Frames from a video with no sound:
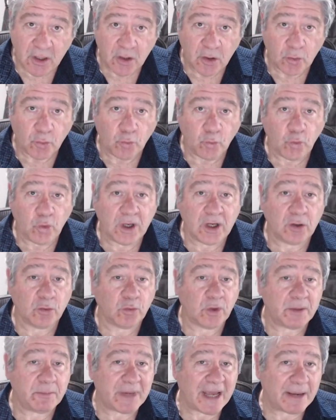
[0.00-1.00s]
Will
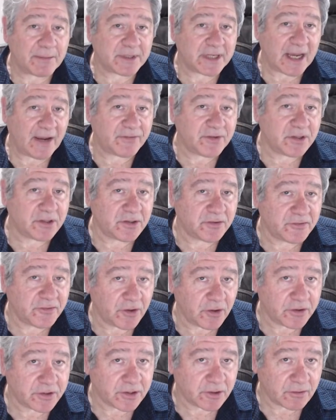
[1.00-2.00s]
we perhaps have to
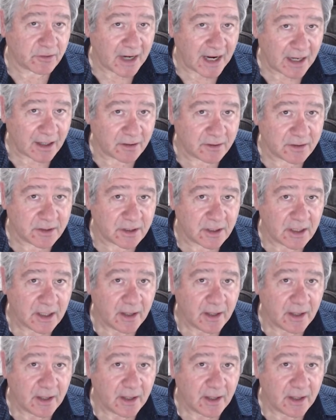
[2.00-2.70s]
divert around